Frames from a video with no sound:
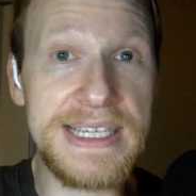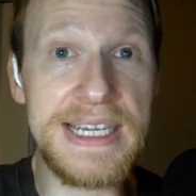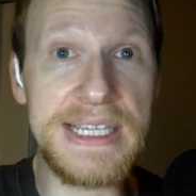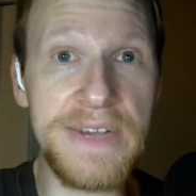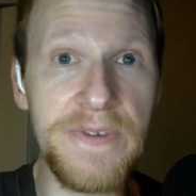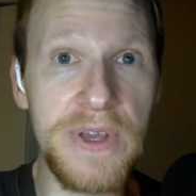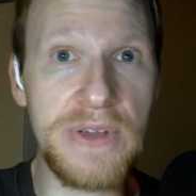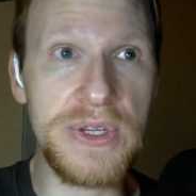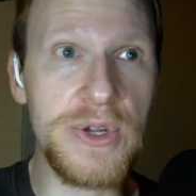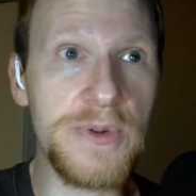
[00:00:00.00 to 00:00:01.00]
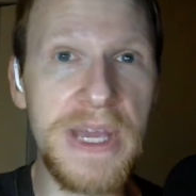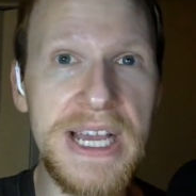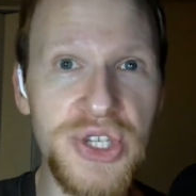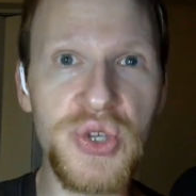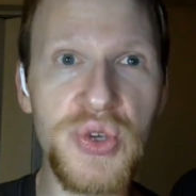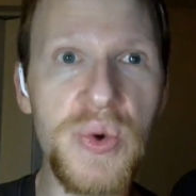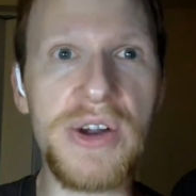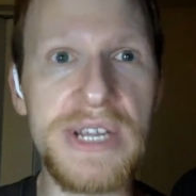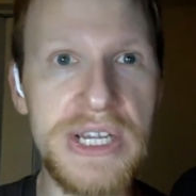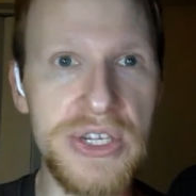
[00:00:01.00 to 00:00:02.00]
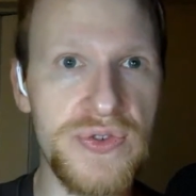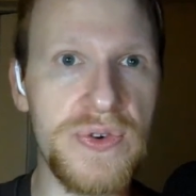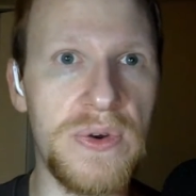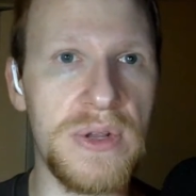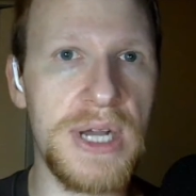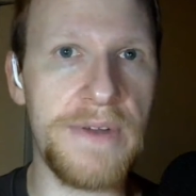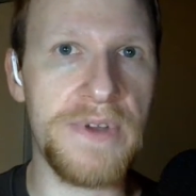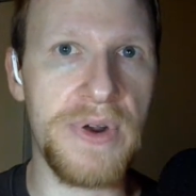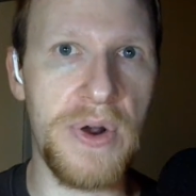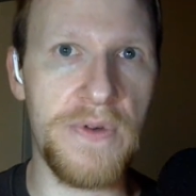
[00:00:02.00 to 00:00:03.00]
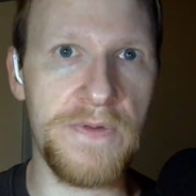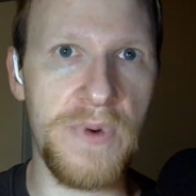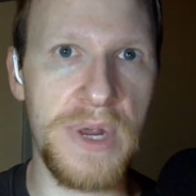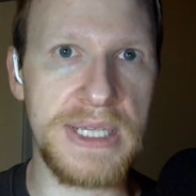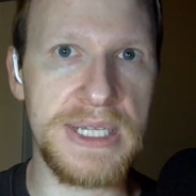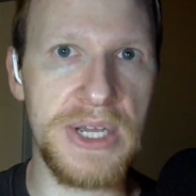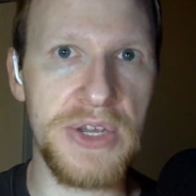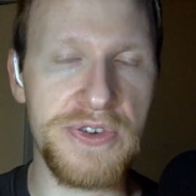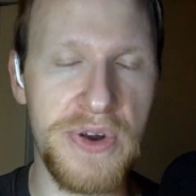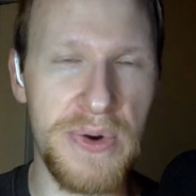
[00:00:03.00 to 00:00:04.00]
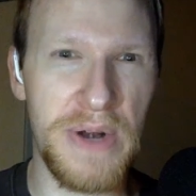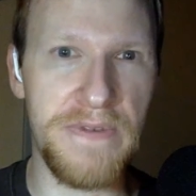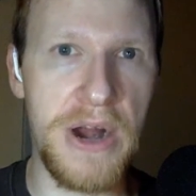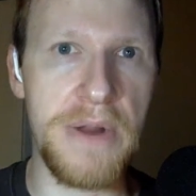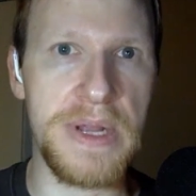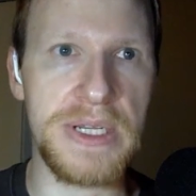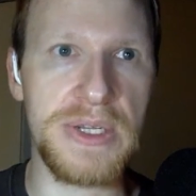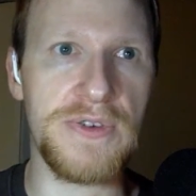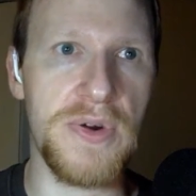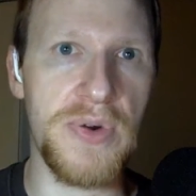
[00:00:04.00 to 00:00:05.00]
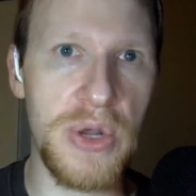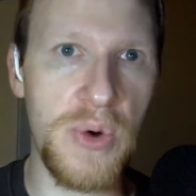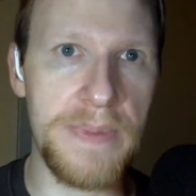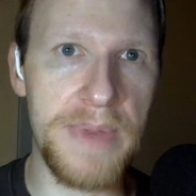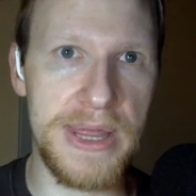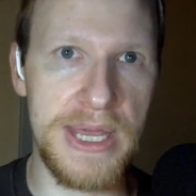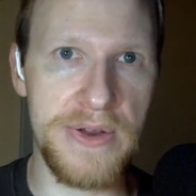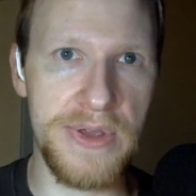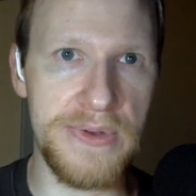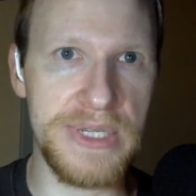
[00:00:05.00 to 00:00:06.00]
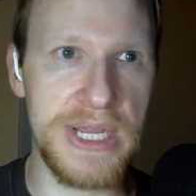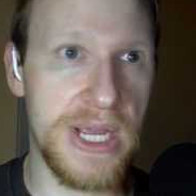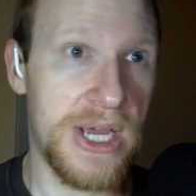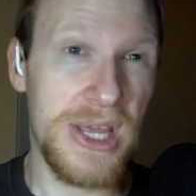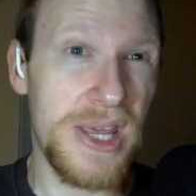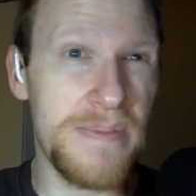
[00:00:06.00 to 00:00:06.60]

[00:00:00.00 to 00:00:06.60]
that's easy for you to do because you are in control of your own voice, your own environment, your own equipment that you're using.